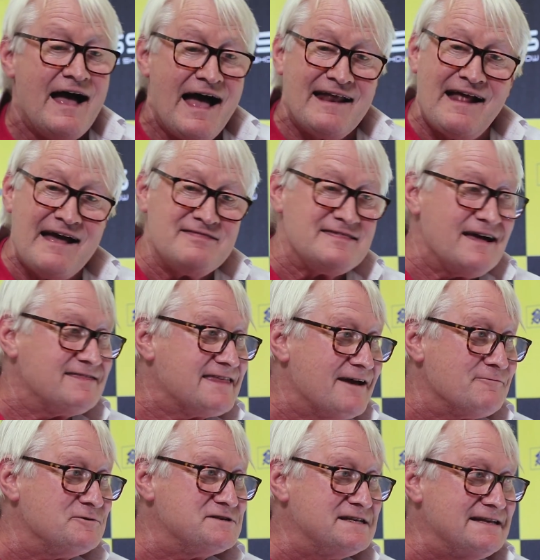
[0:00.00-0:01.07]
And I thought
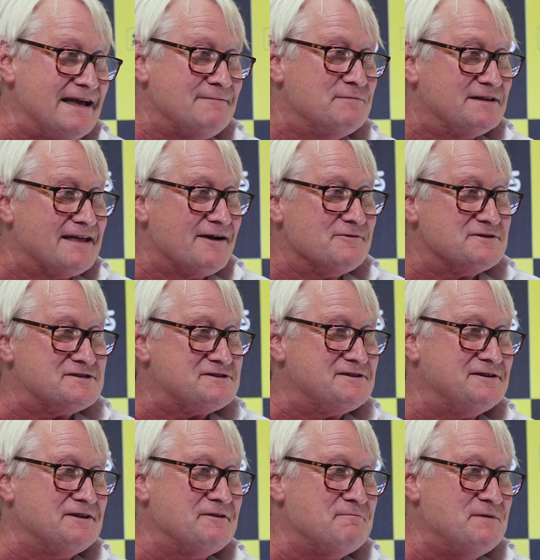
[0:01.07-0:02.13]
that was the end, but that was,
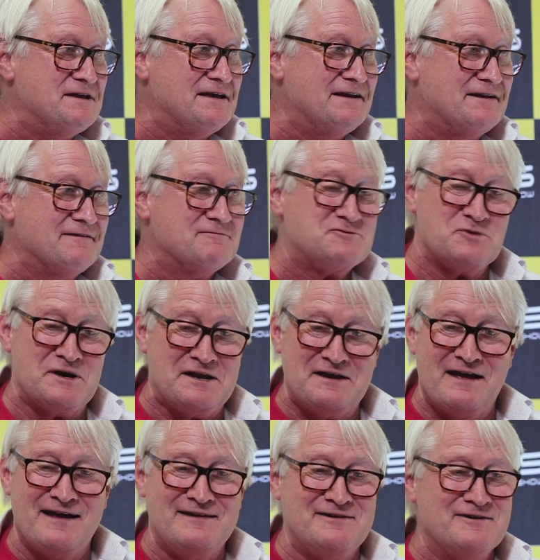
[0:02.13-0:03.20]
you know, the beginning of
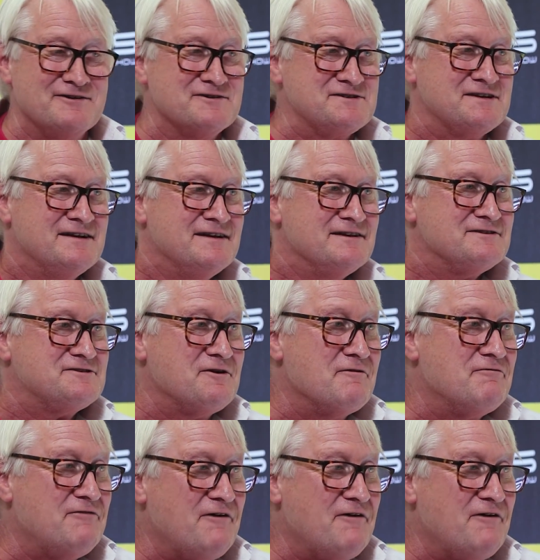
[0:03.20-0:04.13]
29 years so